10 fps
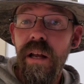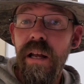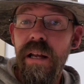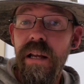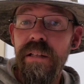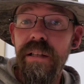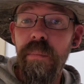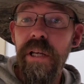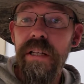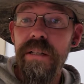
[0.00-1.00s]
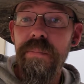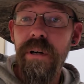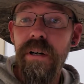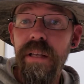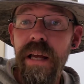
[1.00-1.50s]
and the biggest
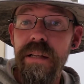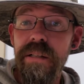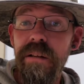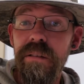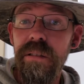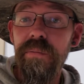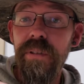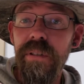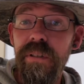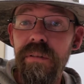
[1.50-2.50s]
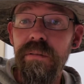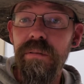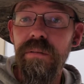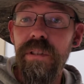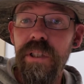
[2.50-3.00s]
part of that is all of the
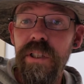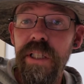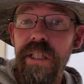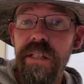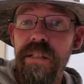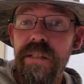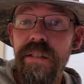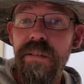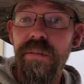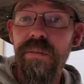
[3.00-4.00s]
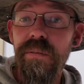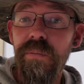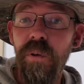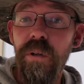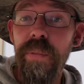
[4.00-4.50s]
goodies
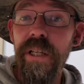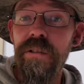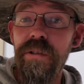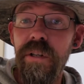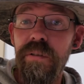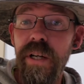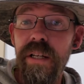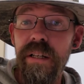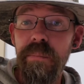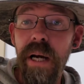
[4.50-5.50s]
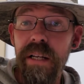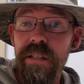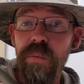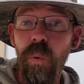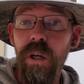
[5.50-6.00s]
for being trail rated
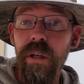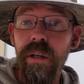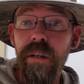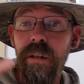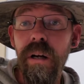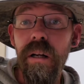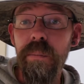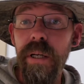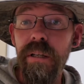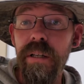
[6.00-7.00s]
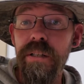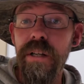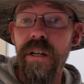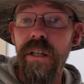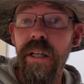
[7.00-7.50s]
-1 are on my Grand
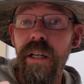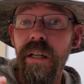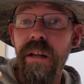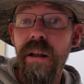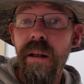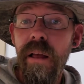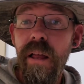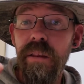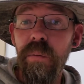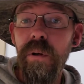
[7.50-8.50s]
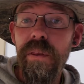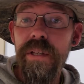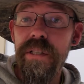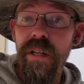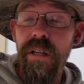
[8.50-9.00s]
Cherokee, and the one
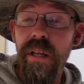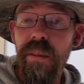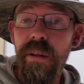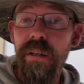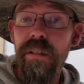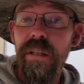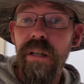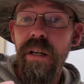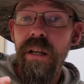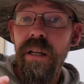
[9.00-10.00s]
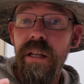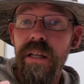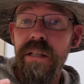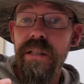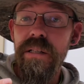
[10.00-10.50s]
that's not on there
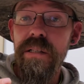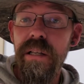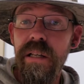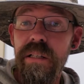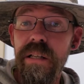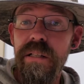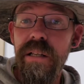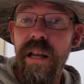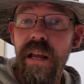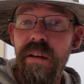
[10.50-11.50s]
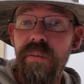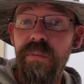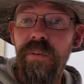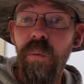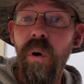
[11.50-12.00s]
is it doesn't
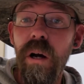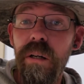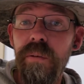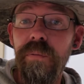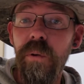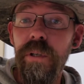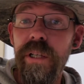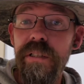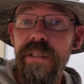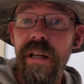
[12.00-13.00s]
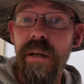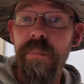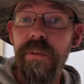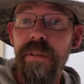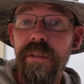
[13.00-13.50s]
have the water fording
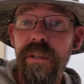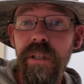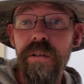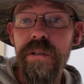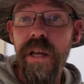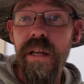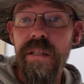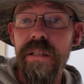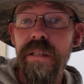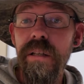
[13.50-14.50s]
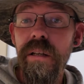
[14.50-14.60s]
depth that yours has.